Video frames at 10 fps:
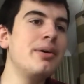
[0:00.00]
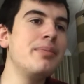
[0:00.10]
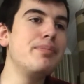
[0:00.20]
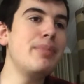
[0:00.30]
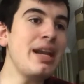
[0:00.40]

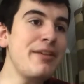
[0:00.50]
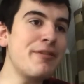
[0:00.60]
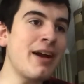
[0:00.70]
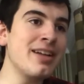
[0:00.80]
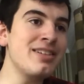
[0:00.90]
many
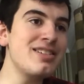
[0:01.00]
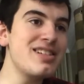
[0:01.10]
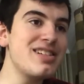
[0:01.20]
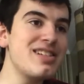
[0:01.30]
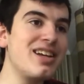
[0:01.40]

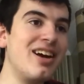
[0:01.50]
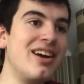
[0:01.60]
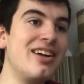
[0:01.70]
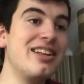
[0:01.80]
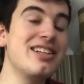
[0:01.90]
fans,
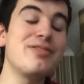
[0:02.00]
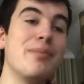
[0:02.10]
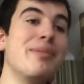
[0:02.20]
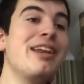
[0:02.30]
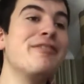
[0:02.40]
this is
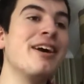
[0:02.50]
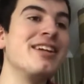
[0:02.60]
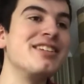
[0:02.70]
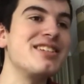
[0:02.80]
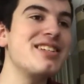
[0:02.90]
from many
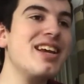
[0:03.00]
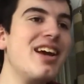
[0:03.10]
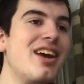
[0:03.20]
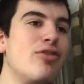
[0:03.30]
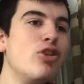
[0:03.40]
fans,
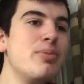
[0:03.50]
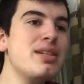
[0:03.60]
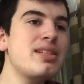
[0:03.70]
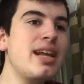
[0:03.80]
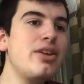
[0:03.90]

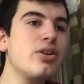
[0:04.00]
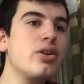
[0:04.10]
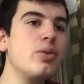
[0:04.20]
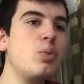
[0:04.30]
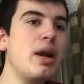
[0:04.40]
rumours state you
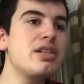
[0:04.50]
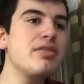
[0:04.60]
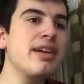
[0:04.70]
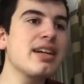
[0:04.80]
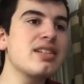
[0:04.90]
couldn't wait
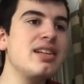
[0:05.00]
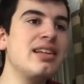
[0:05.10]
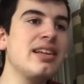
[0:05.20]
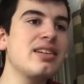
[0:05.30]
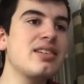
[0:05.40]
to react to the
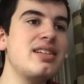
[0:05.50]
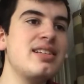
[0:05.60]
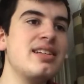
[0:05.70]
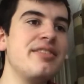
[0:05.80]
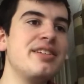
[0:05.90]
Lynxy
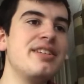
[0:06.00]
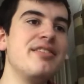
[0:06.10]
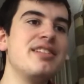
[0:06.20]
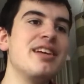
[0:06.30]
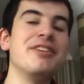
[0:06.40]
Series
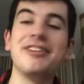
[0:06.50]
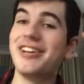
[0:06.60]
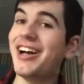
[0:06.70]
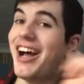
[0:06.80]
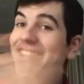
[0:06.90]
7.
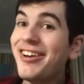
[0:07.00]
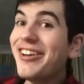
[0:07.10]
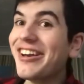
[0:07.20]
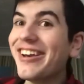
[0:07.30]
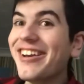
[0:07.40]
I
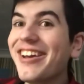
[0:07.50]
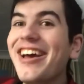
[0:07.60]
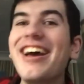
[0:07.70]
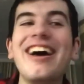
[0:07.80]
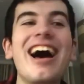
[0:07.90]
couldn't!
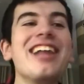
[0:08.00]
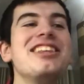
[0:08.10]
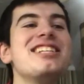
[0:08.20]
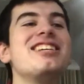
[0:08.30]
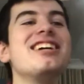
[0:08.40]
At
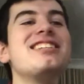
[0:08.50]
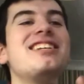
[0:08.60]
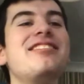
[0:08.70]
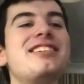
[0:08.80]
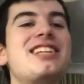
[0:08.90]
the start of
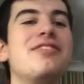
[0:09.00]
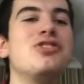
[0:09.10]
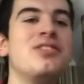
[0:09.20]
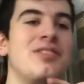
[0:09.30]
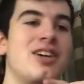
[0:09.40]
Series 7,